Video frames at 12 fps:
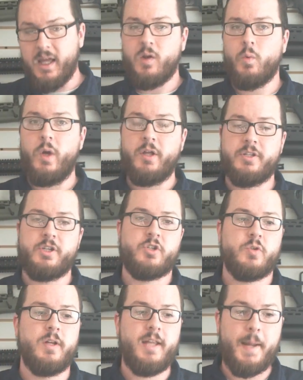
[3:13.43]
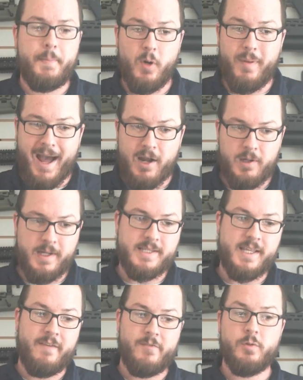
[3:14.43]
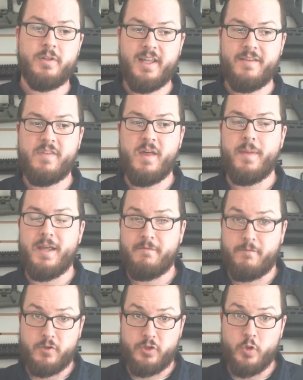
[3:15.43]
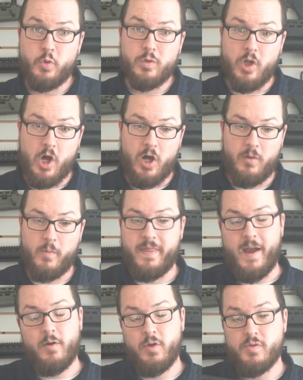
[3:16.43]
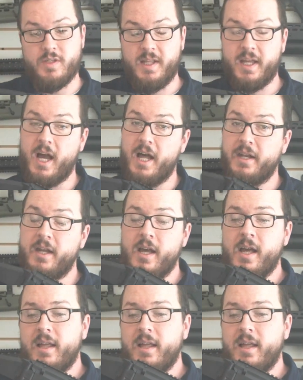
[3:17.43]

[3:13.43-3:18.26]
it will destroy LiPo batteries if you leave them in for too long without using the gun.